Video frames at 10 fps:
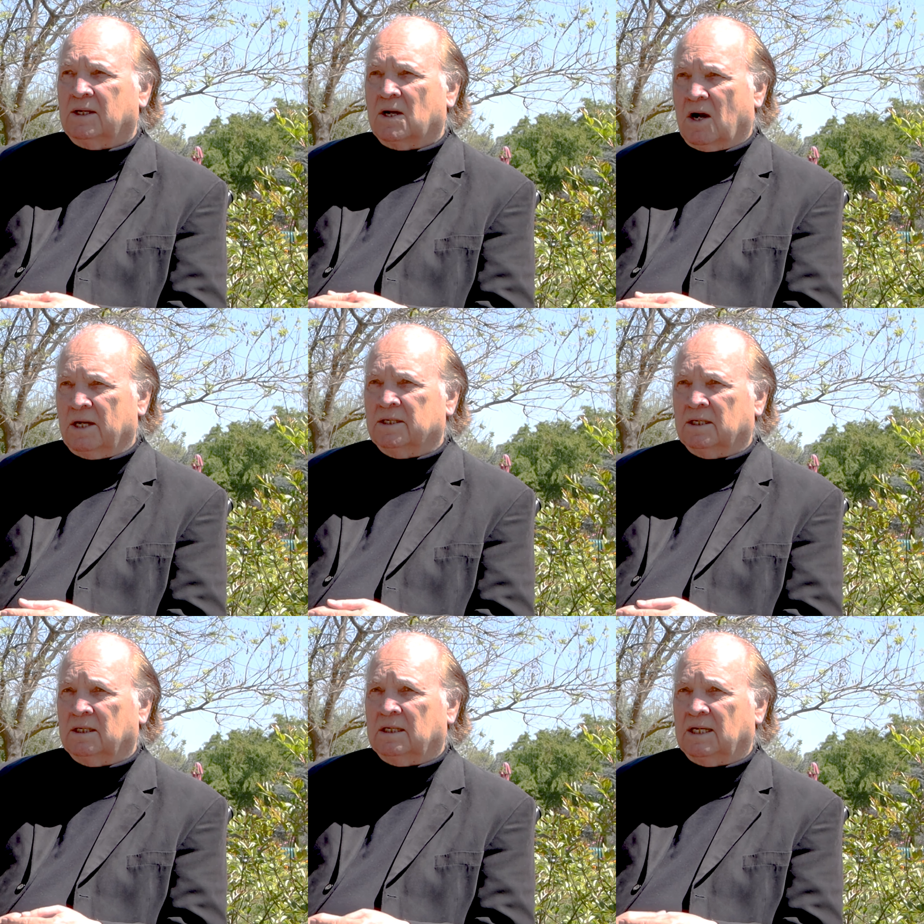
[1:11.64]

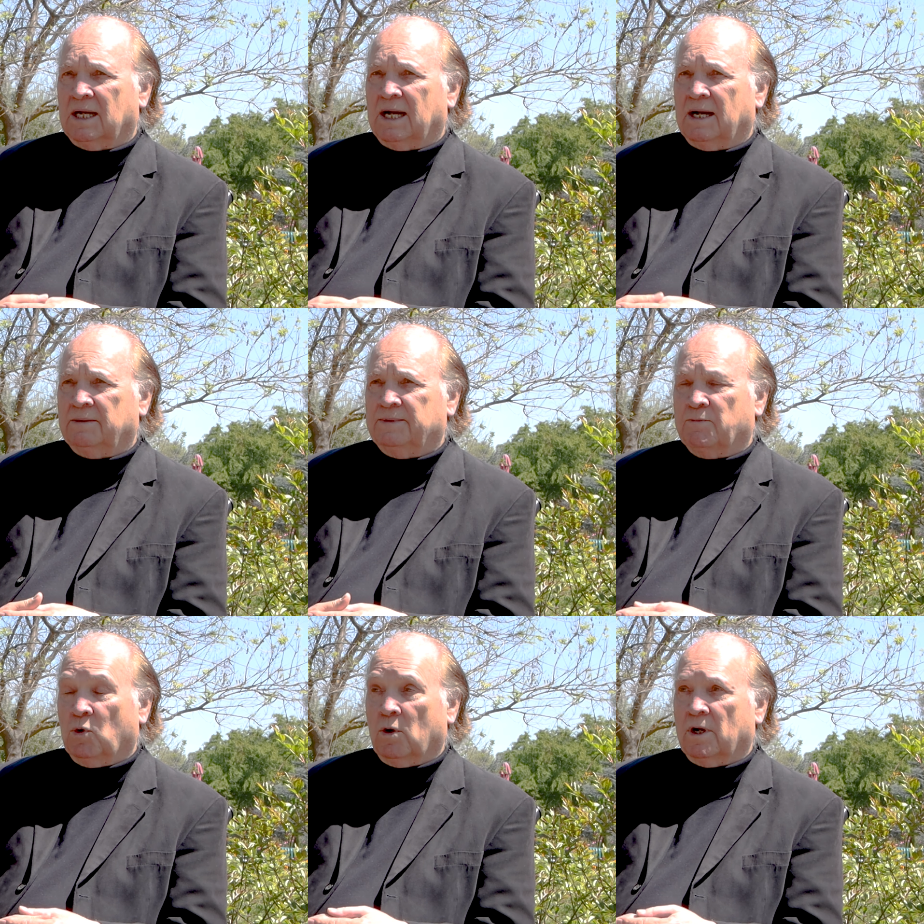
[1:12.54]
garden, the
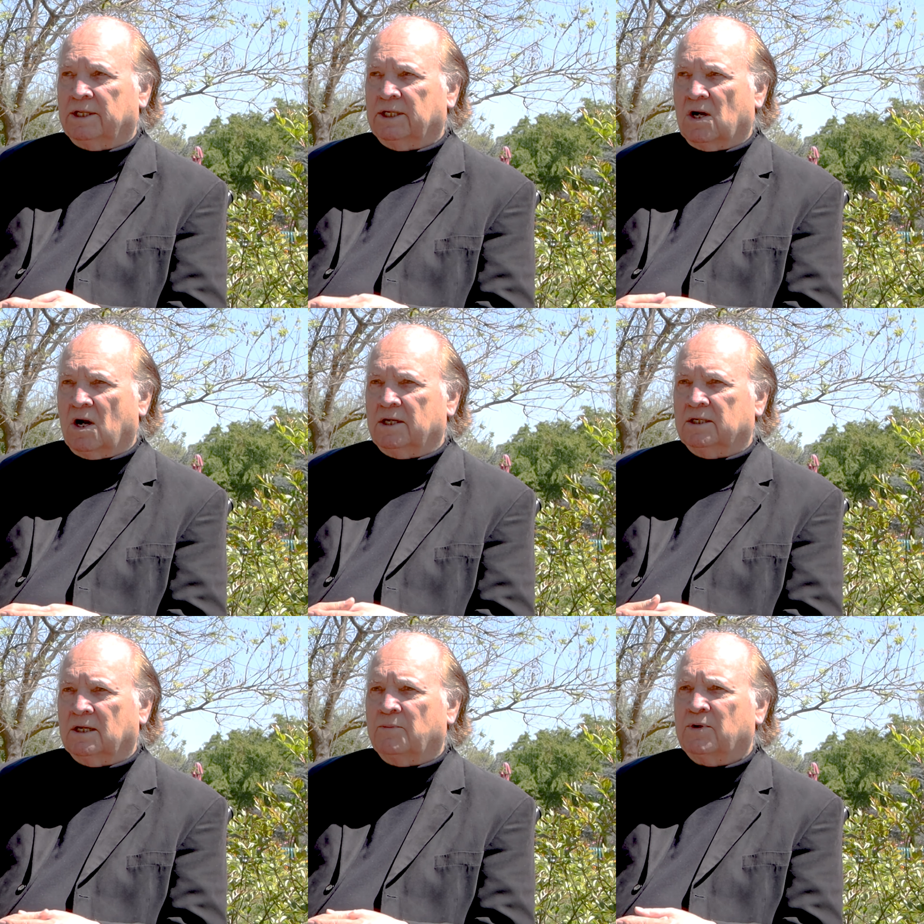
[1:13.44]
board on the garden,
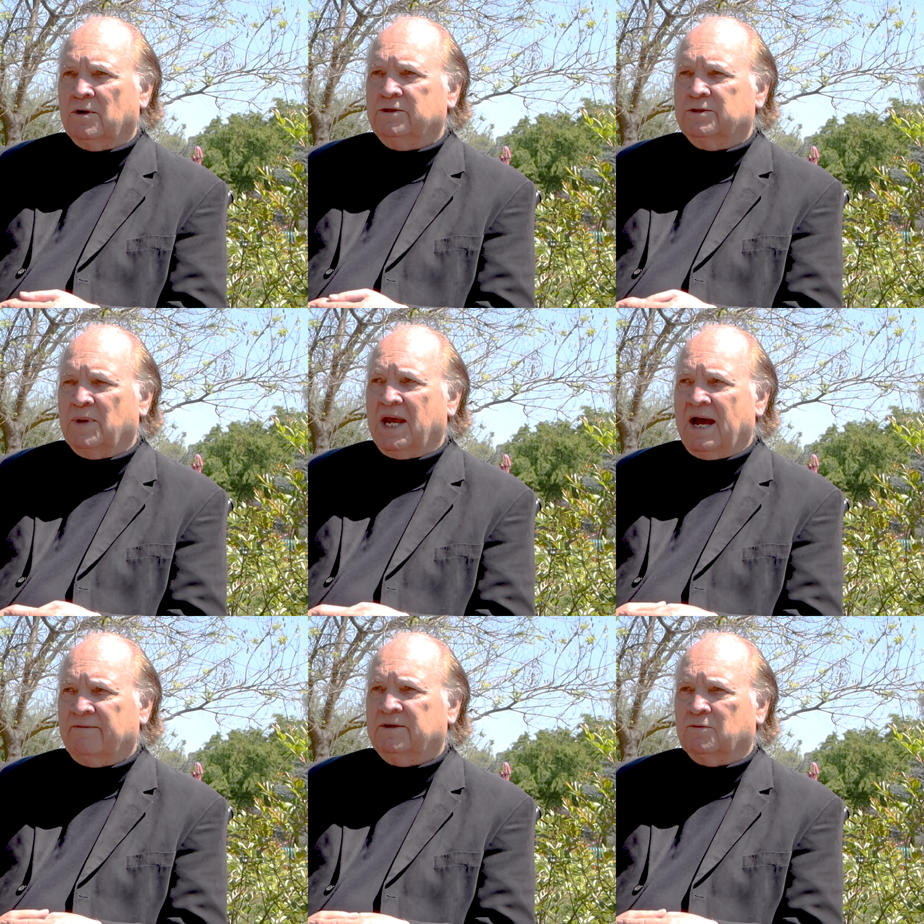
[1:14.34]
approached me
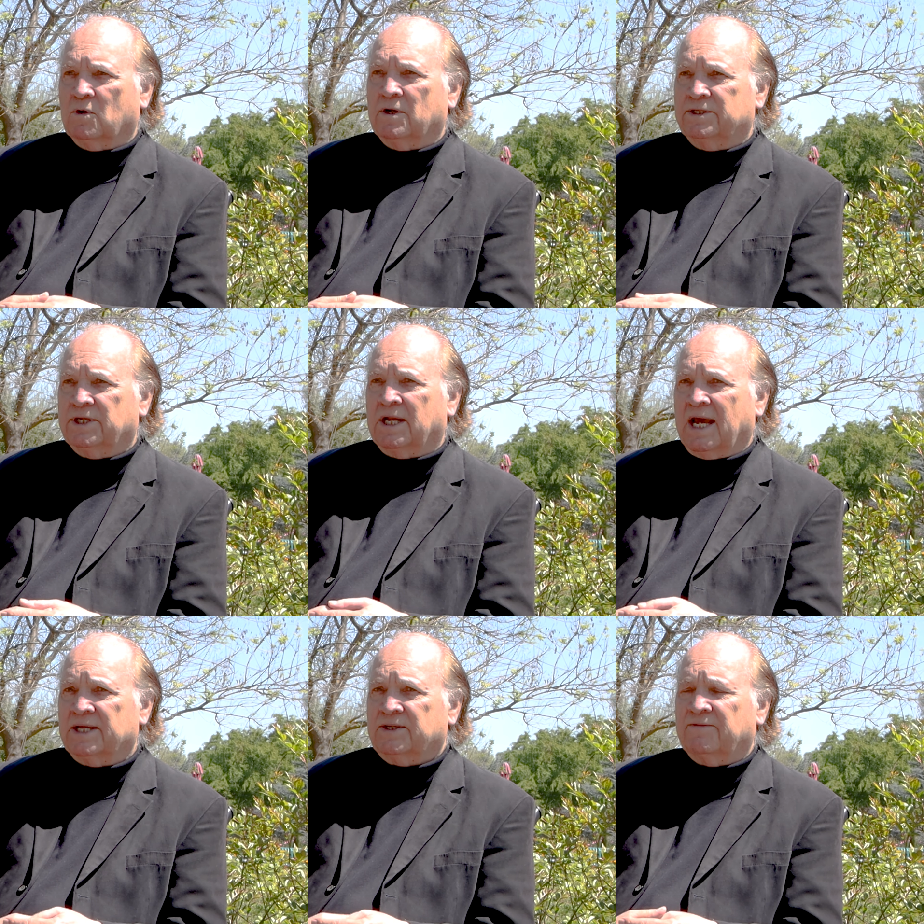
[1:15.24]
afterwards and
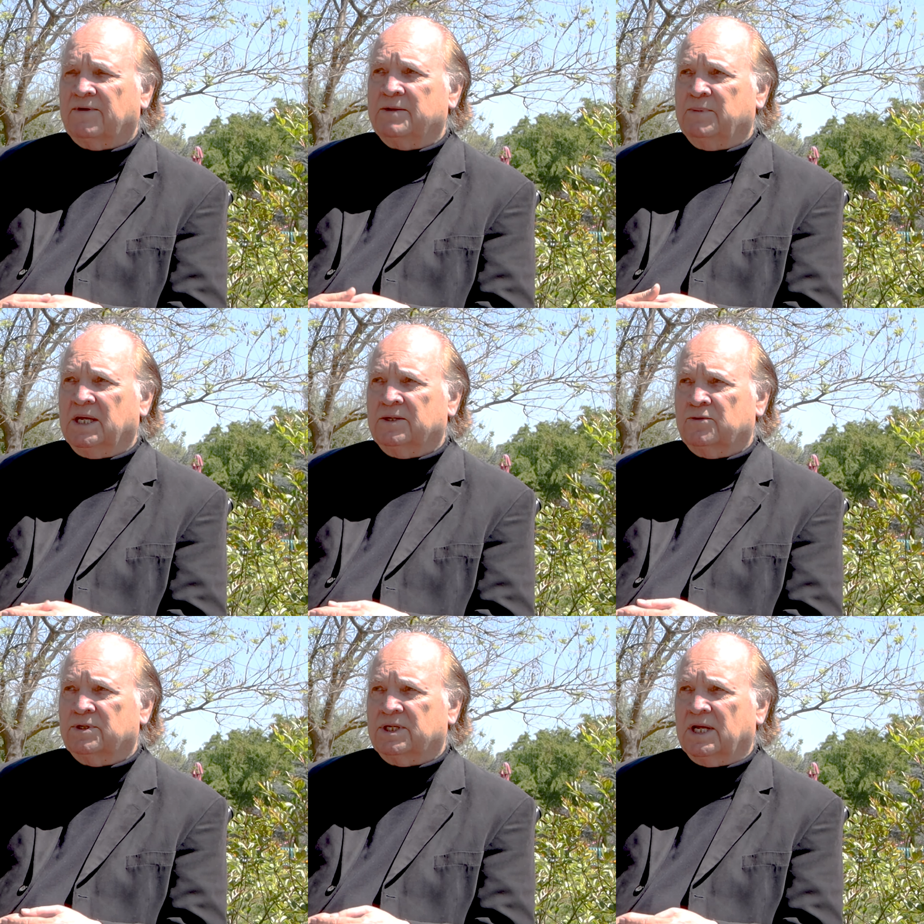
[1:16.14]
asked if I'd be
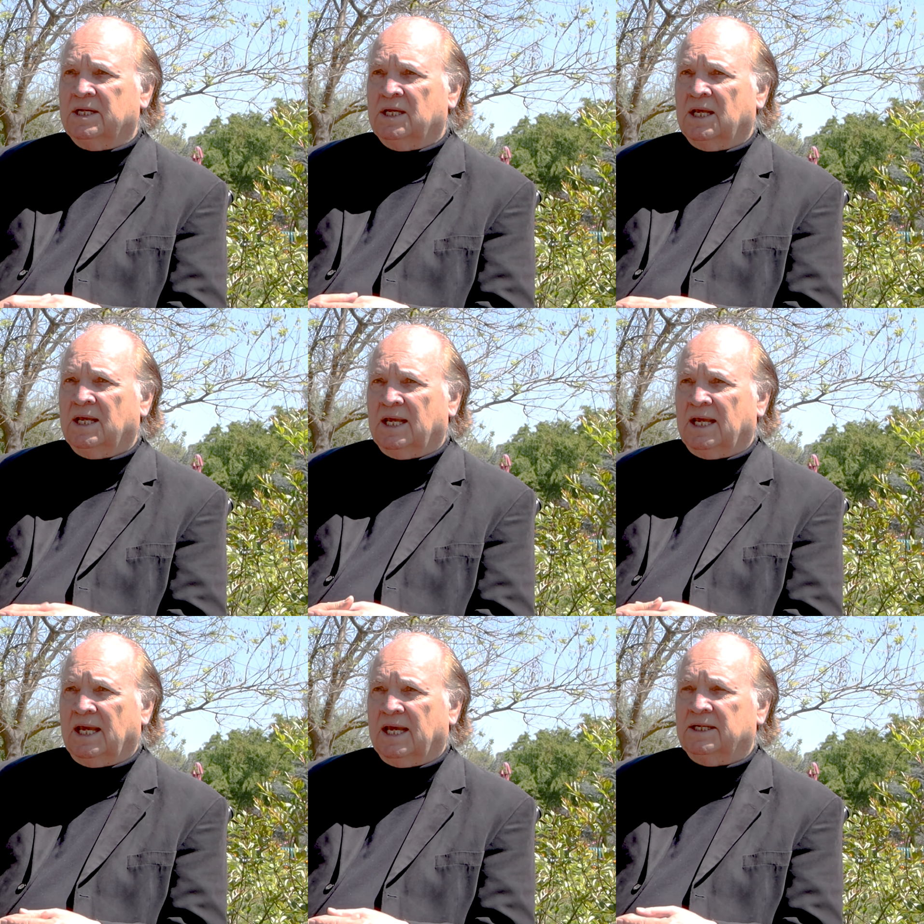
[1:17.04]
interested
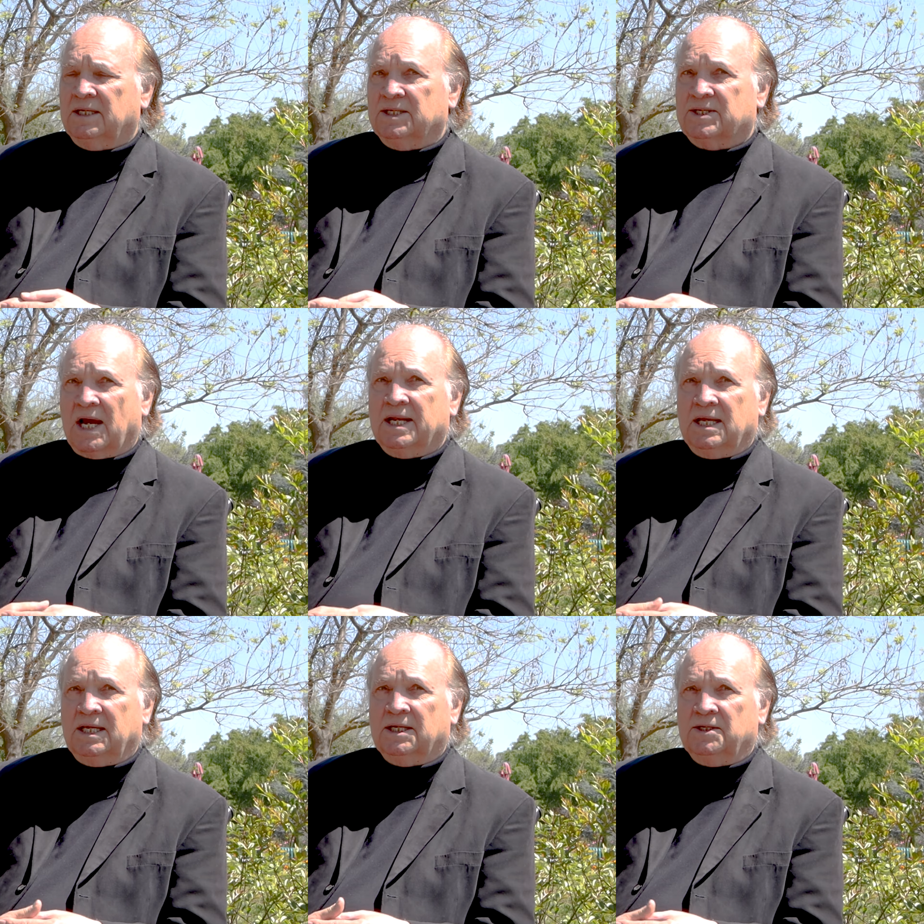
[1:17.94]
in
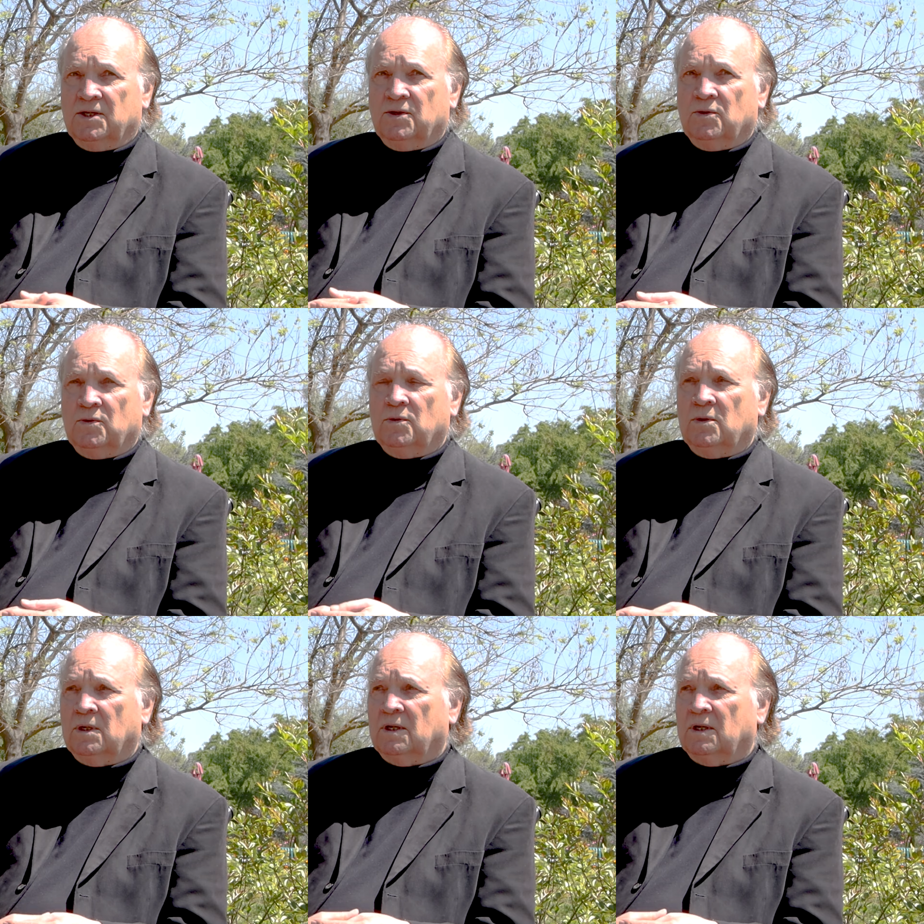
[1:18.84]
designing a new